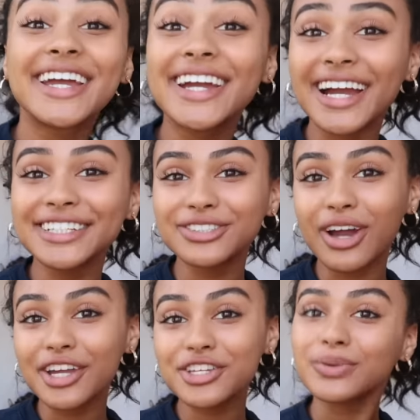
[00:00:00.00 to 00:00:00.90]
Hey guys, so
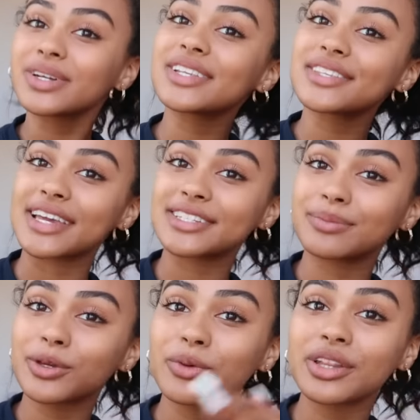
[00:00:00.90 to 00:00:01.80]
I just wanted to say
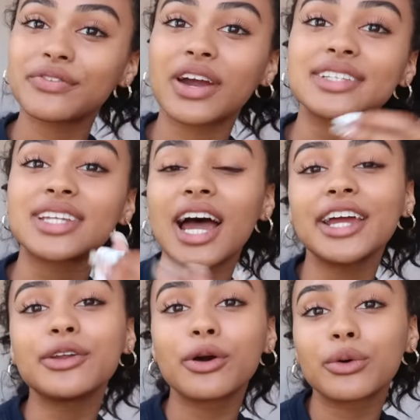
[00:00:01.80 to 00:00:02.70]
something really fast.
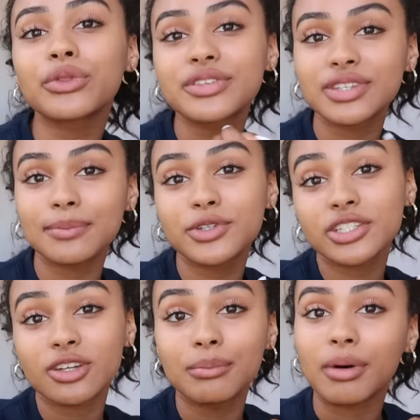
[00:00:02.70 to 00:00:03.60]
I know the
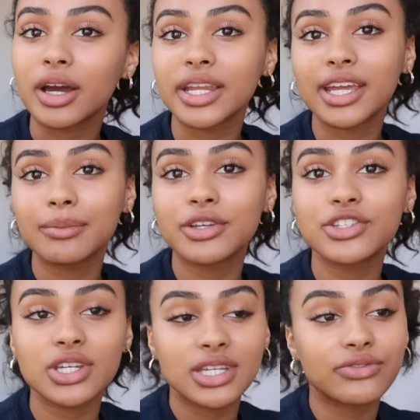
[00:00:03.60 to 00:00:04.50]
subject on body
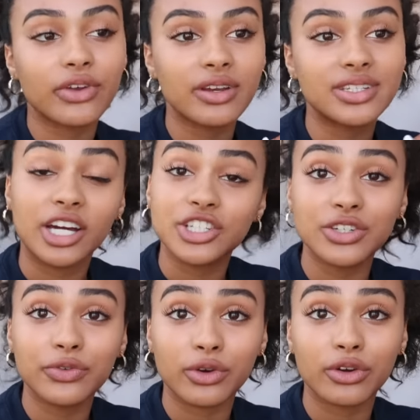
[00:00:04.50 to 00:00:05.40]
image is very
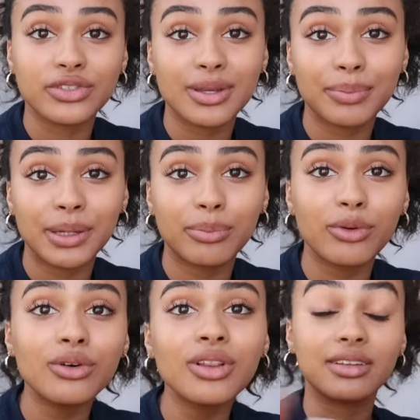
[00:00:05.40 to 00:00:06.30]
touchy for some
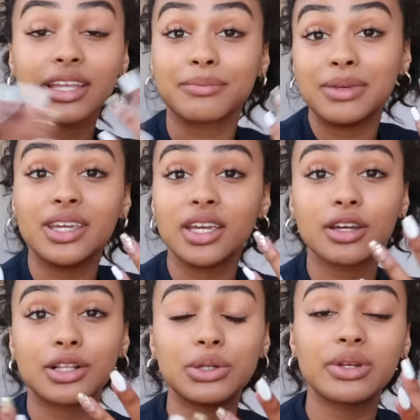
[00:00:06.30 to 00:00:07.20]
people. Like me
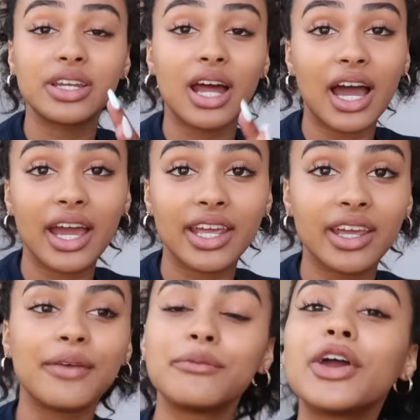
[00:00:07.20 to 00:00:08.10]
included,
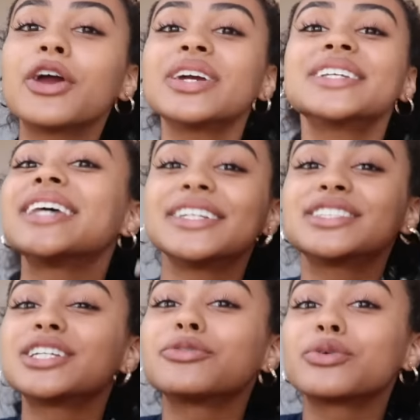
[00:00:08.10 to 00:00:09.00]
I am very
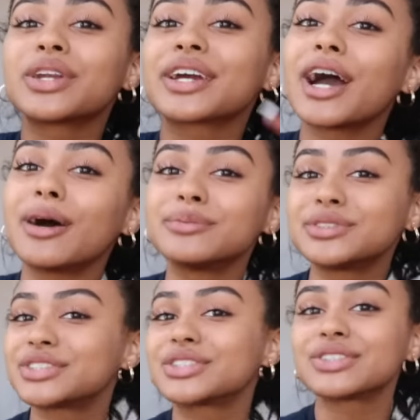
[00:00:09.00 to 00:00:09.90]
sensitive when it
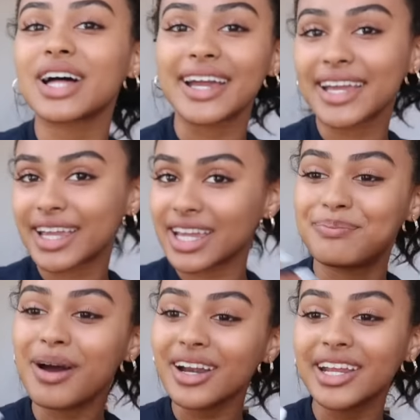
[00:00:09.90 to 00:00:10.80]
comes to
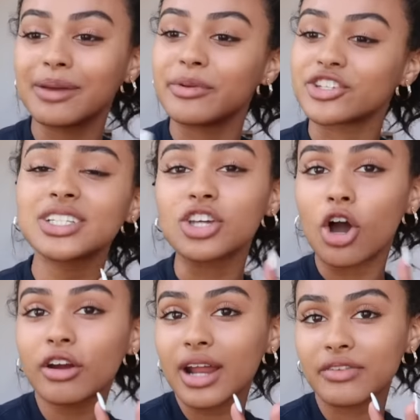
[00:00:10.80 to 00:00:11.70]
like body image. It's
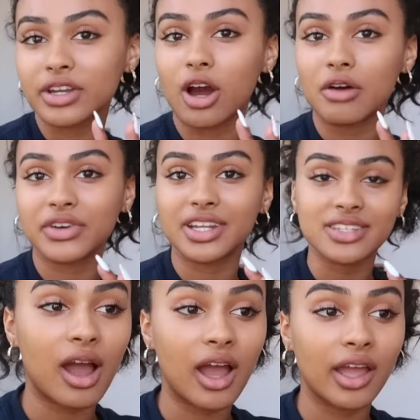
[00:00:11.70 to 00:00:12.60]
hard having
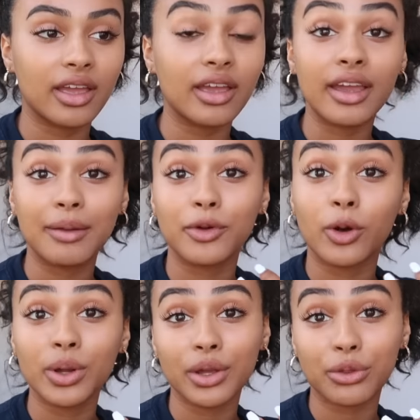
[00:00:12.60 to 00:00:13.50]
confidence. I am
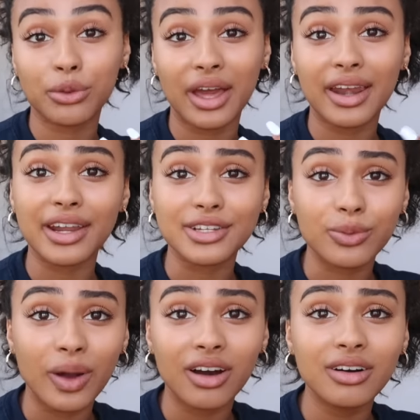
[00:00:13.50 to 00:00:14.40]
going through that as
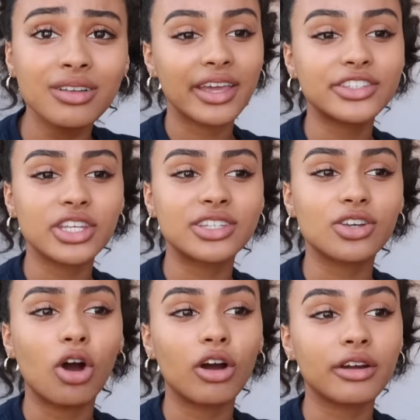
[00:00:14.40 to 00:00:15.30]
well. It's, it's
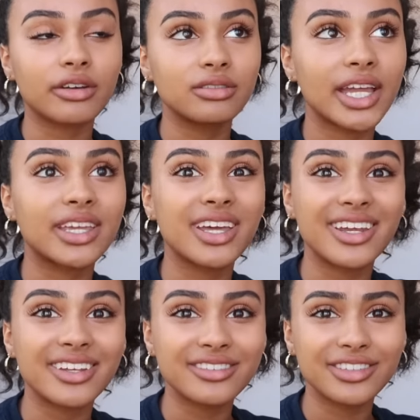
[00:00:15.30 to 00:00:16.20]
hard, I get
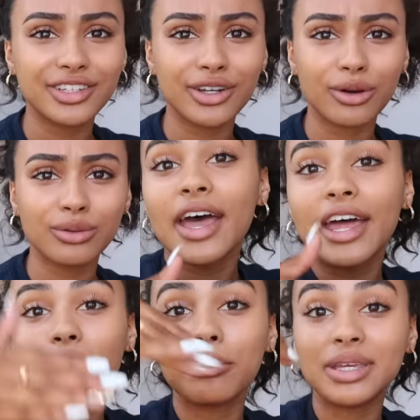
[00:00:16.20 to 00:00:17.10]
it, you know?
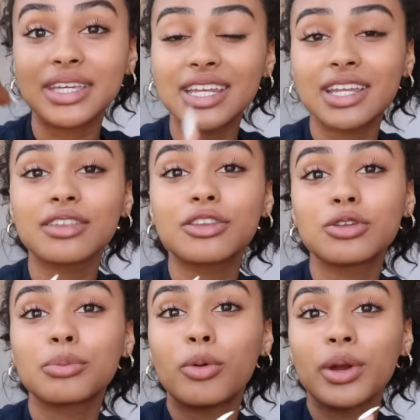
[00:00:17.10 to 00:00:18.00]
And I'll be getting
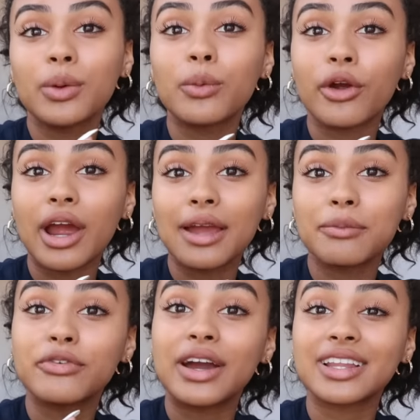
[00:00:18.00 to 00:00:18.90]
to the point where
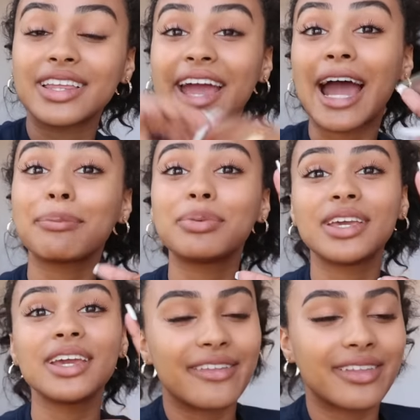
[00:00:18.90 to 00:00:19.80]
I'm finally
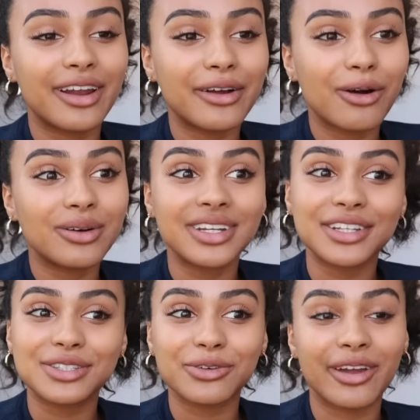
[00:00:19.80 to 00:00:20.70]
happy and then I'll go on
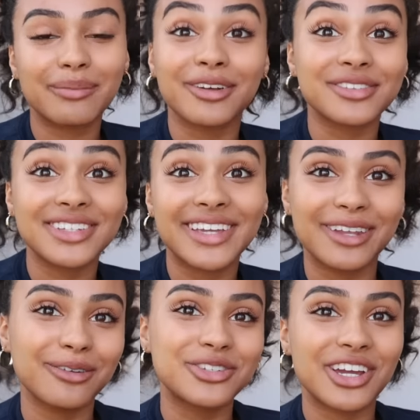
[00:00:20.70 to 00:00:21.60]
Instagram and I'll see
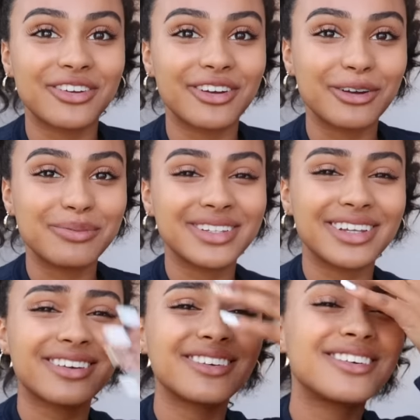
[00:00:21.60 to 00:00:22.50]
Kendall Jenner and I'll be
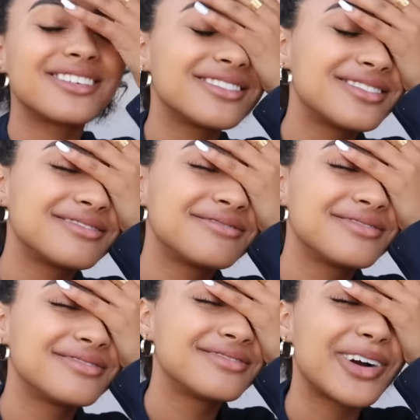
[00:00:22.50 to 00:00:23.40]
like, oh,
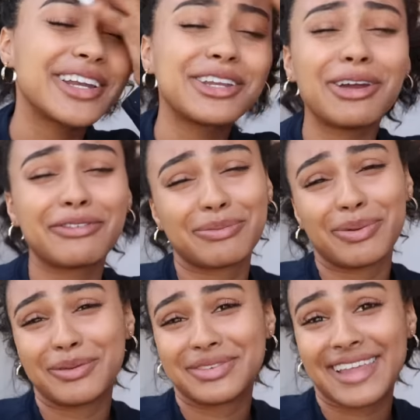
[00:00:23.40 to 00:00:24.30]
why did you have to
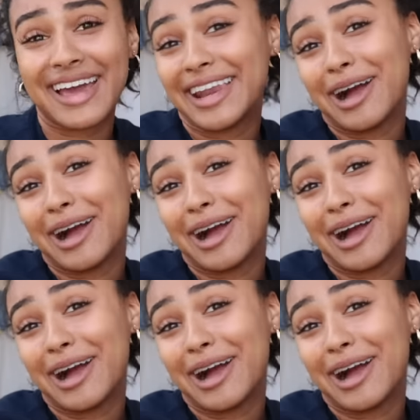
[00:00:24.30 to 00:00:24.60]
post that?